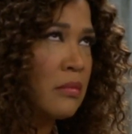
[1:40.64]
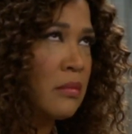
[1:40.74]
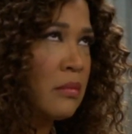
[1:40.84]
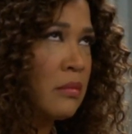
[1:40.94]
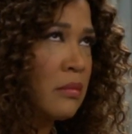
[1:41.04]

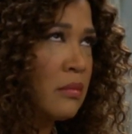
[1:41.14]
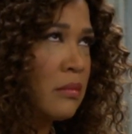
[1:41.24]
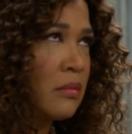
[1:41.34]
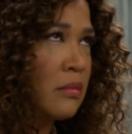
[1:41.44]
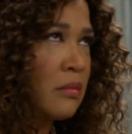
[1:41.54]

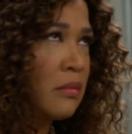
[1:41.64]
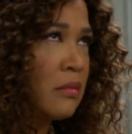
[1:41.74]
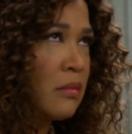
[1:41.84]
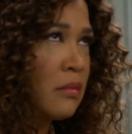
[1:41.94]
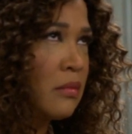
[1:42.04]

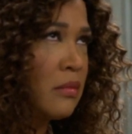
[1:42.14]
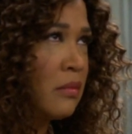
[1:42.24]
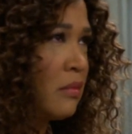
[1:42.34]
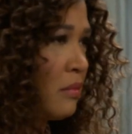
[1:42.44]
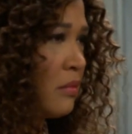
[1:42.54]

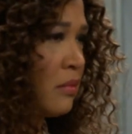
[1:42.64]
(not speaking)